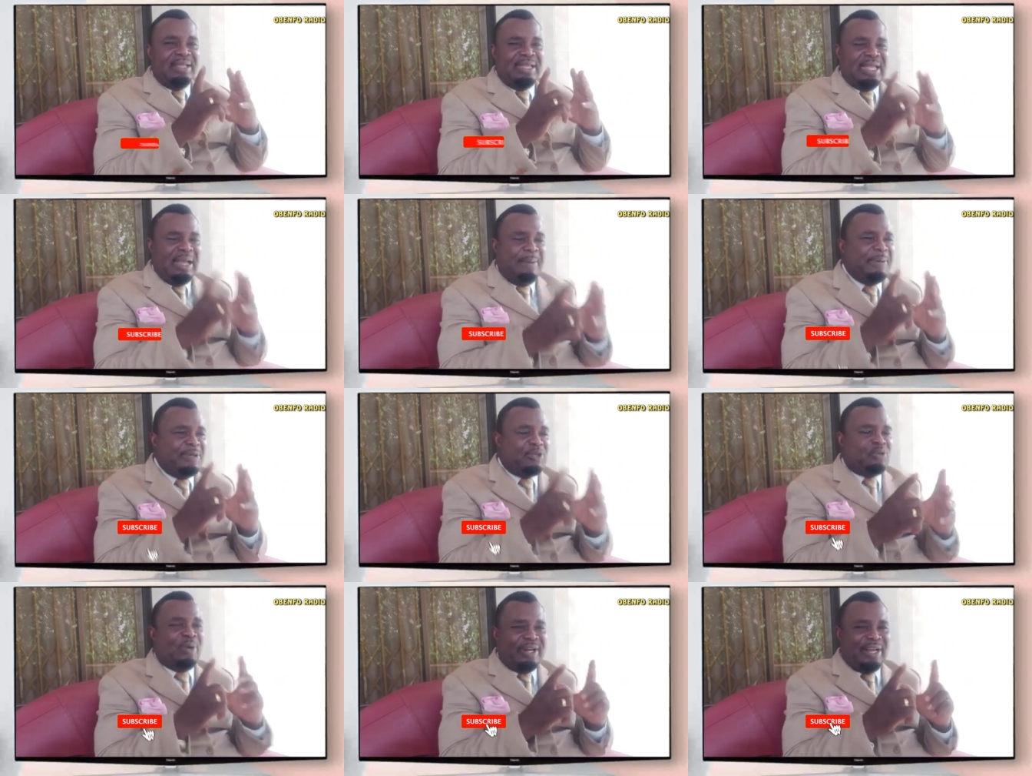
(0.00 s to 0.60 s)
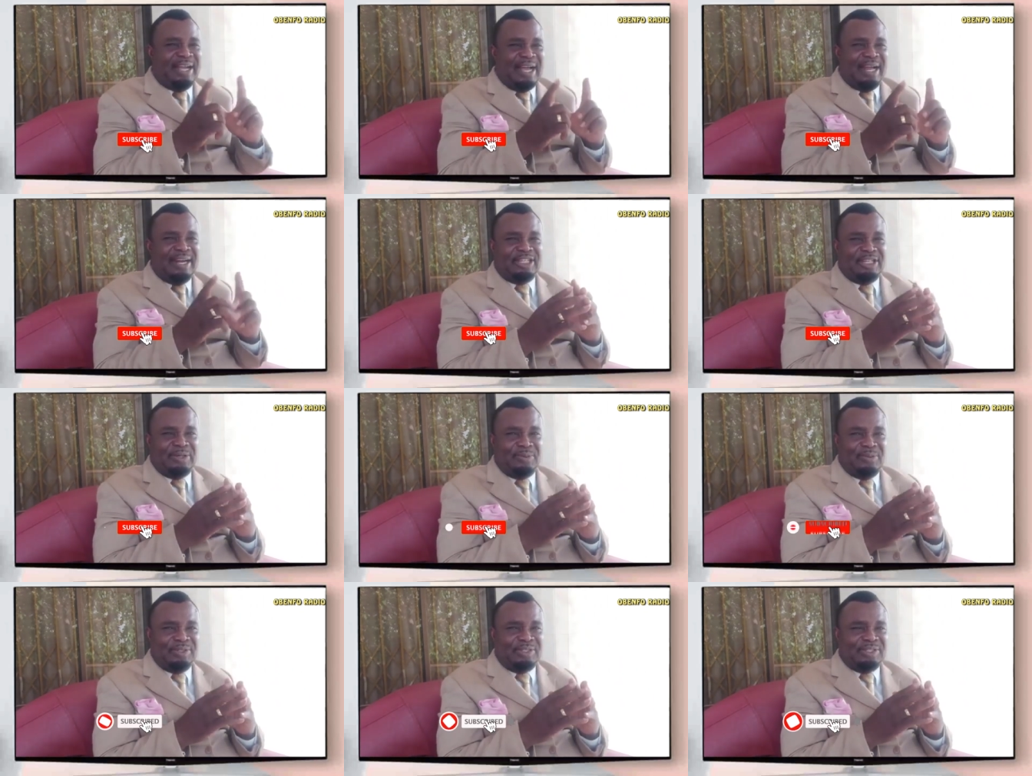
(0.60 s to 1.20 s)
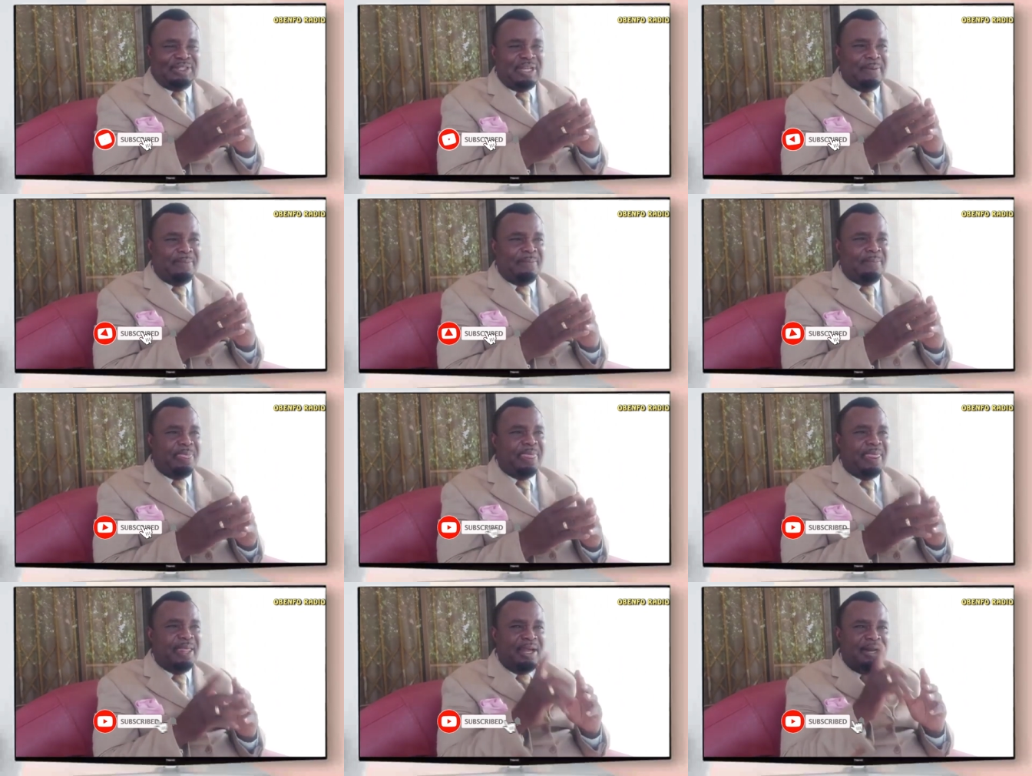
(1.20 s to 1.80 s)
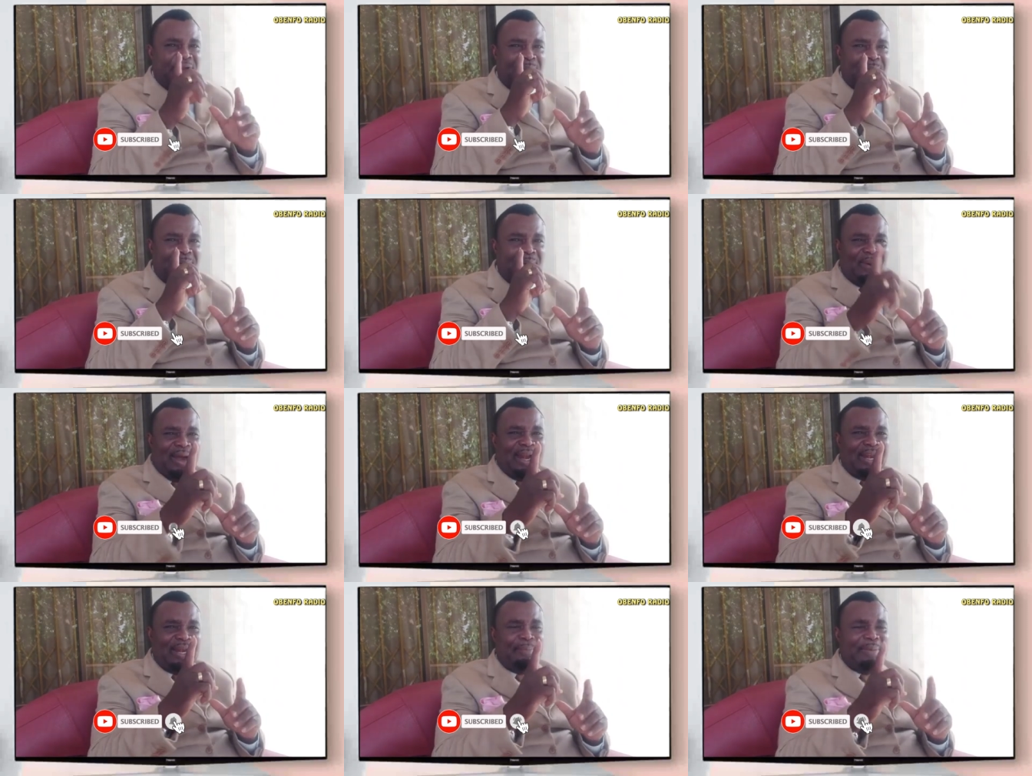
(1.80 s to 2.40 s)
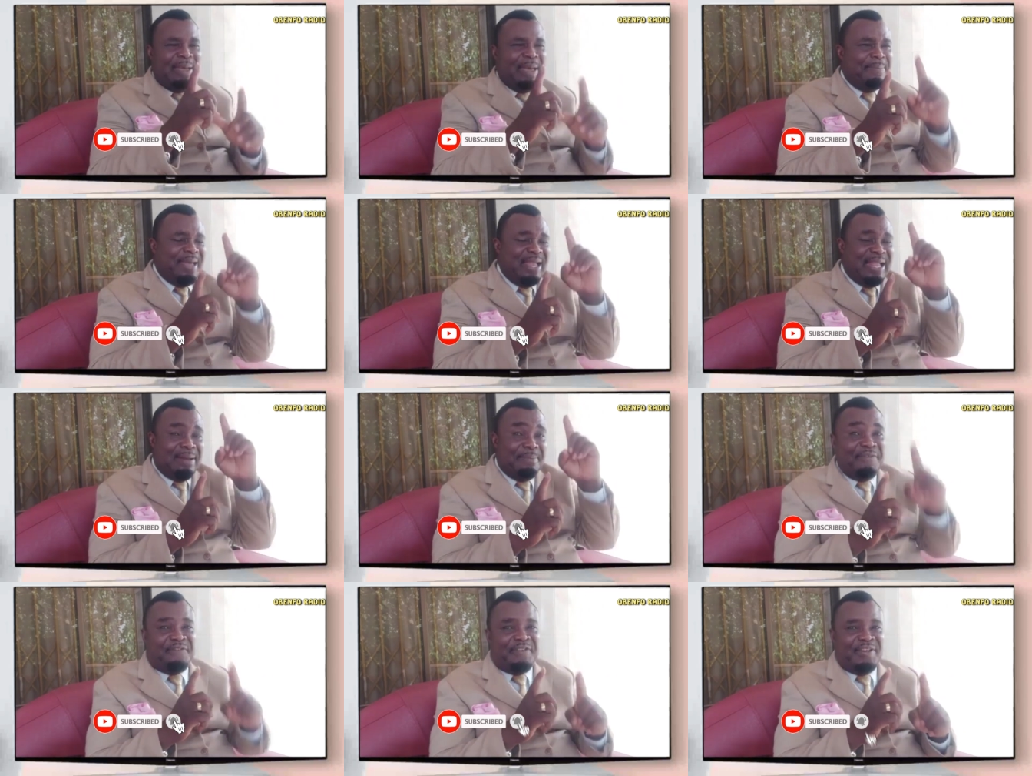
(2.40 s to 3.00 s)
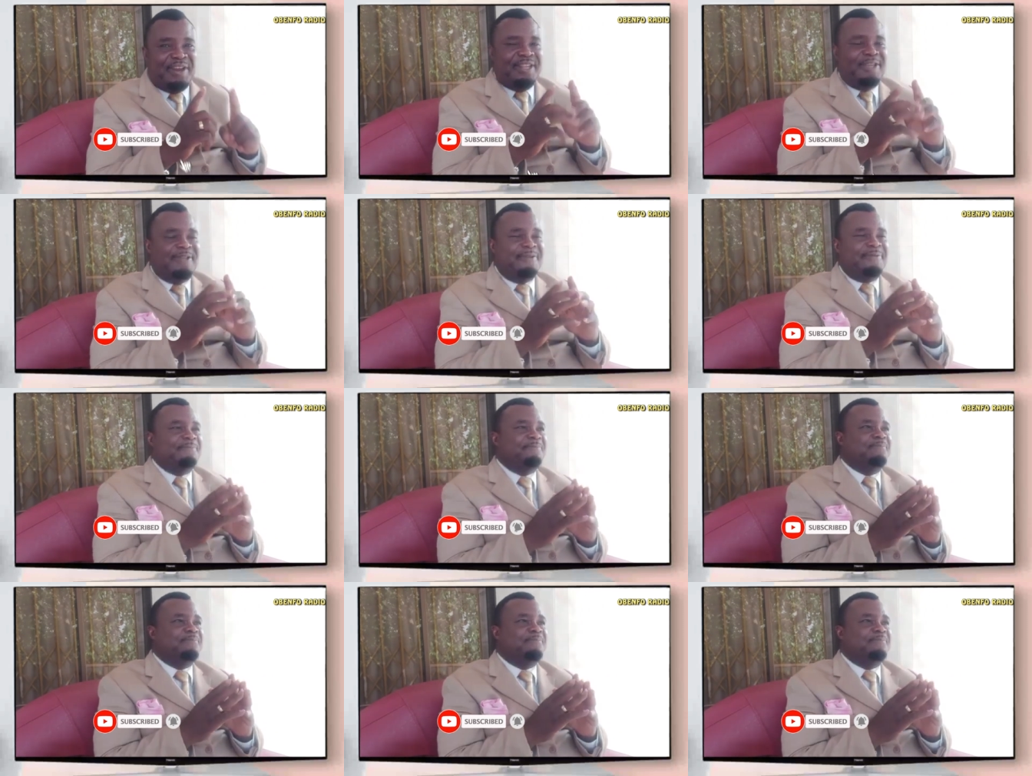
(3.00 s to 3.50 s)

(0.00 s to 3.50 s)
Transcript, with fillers: Number so the Ghana shall answer. Number one, baby number Fanny.